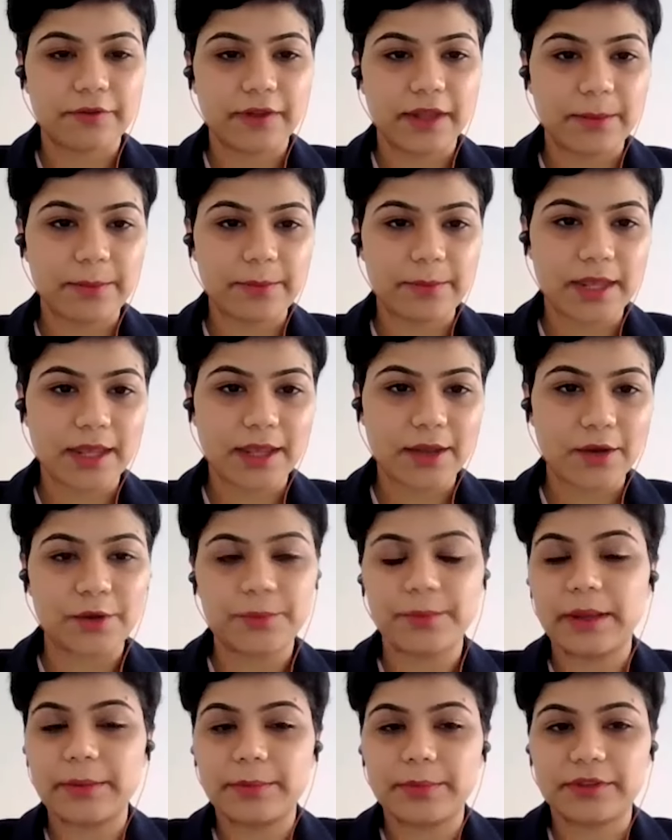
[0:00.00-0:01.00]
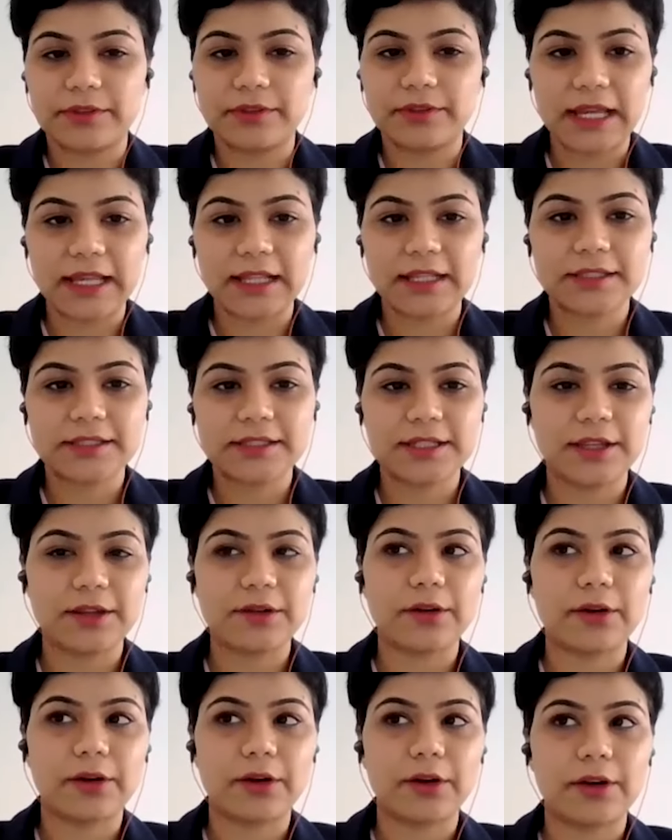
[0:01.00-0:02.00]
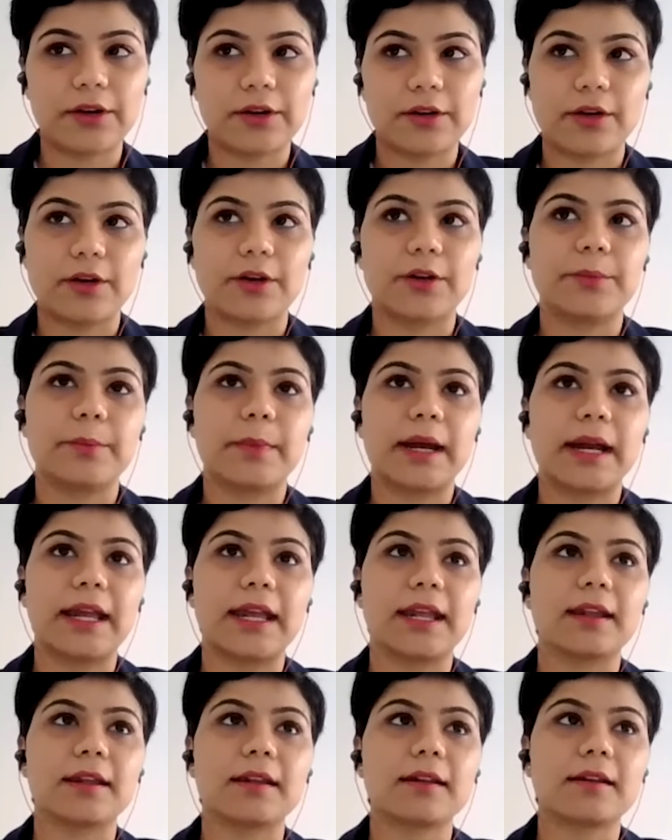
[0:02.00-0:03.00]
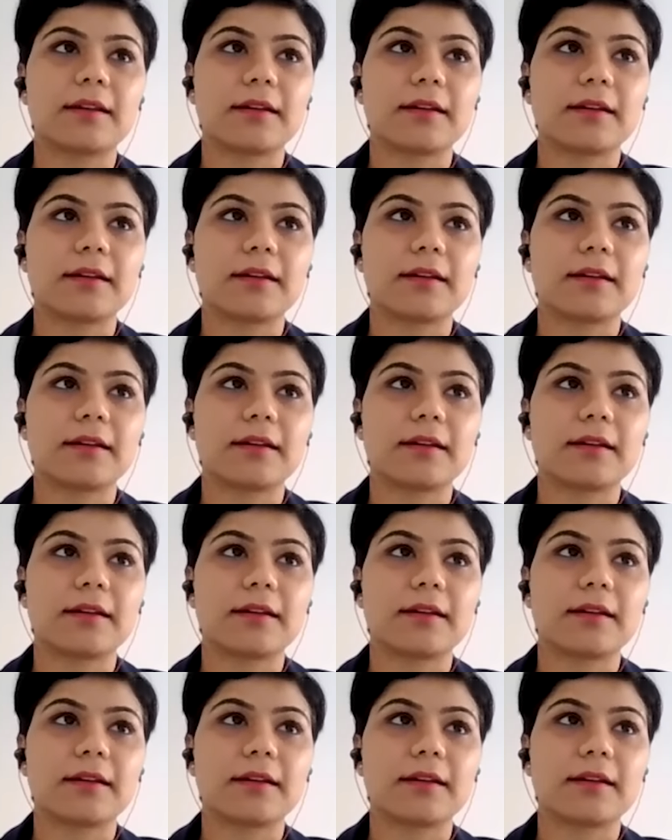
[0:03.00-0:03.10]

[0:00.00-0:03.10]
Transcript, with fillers: MBA on my personality or on my